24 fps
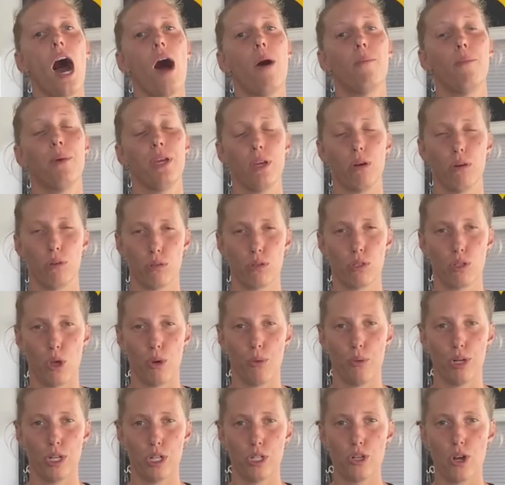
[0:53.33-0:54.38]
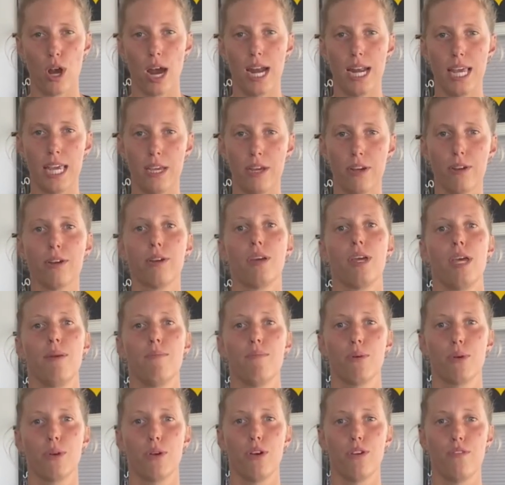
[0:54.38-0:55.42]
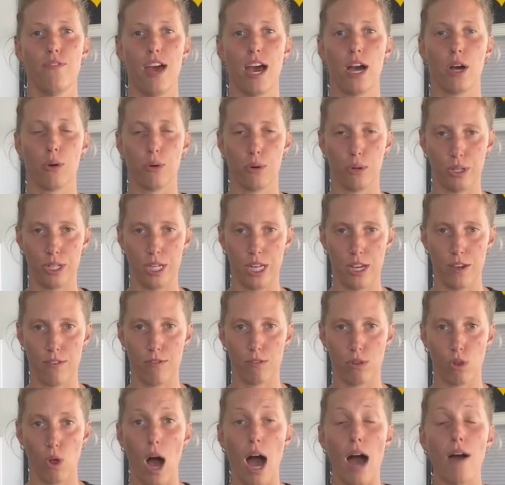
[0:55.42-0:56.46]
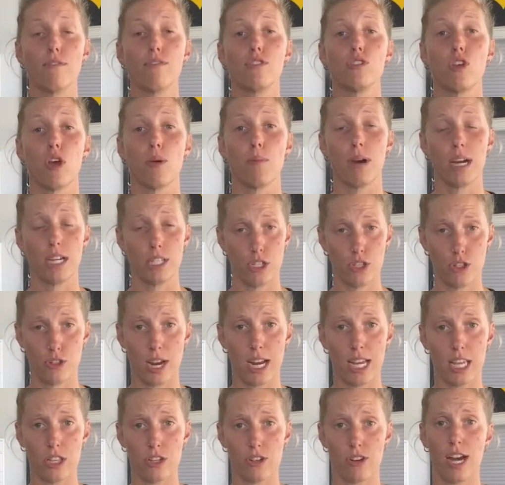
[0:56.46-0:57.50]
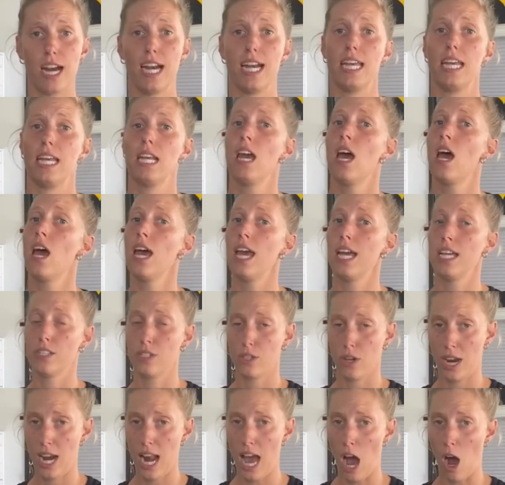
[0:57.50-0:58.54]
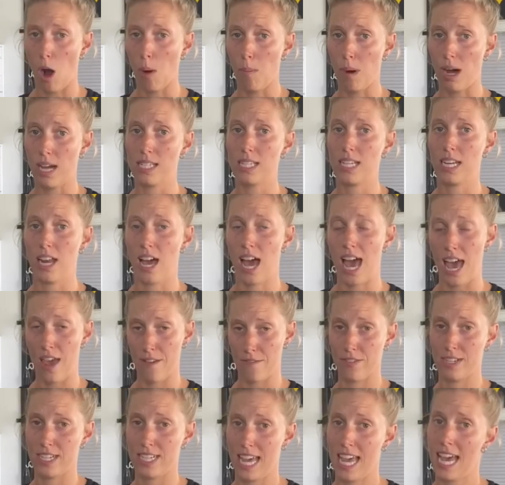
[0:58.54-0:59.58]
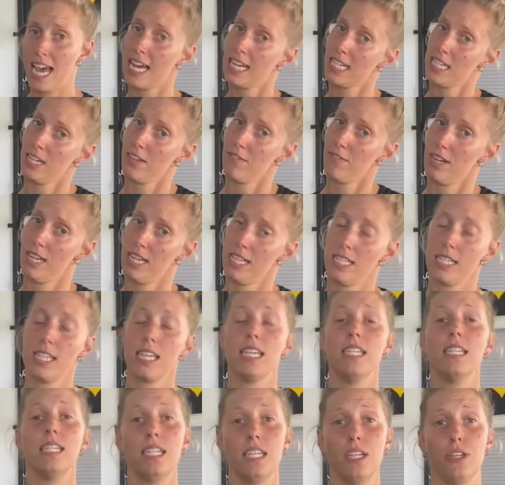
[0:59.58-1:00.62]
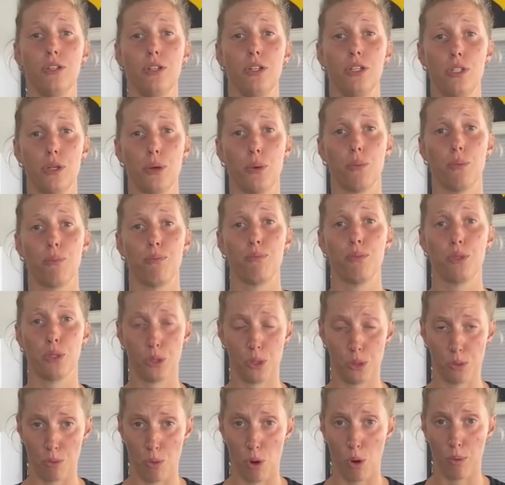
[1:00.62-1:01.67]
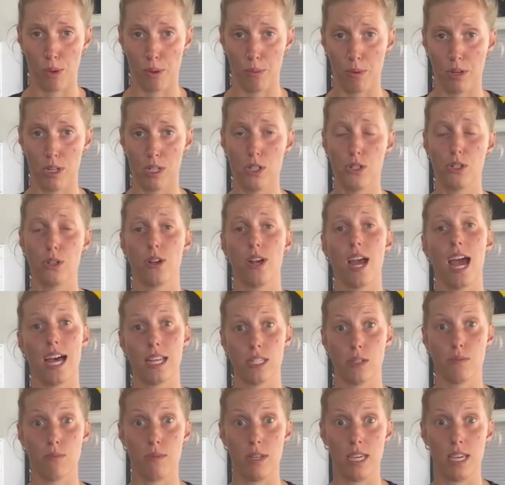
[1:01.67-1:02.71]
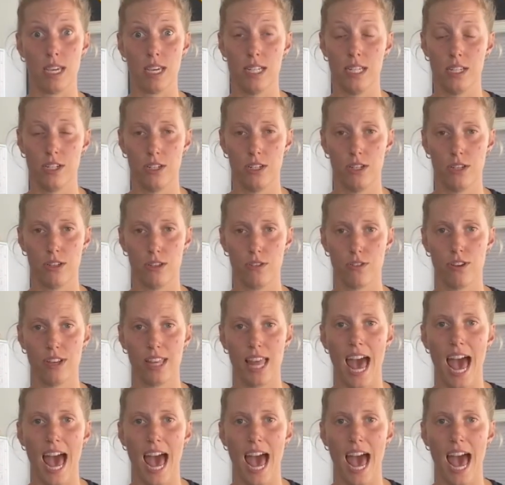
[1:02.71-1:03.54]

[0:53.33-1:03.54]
We also want to try and improve our quality of life. So by strength training, it's going to help us in our everyday activities continue to do what we want to do as we continue through that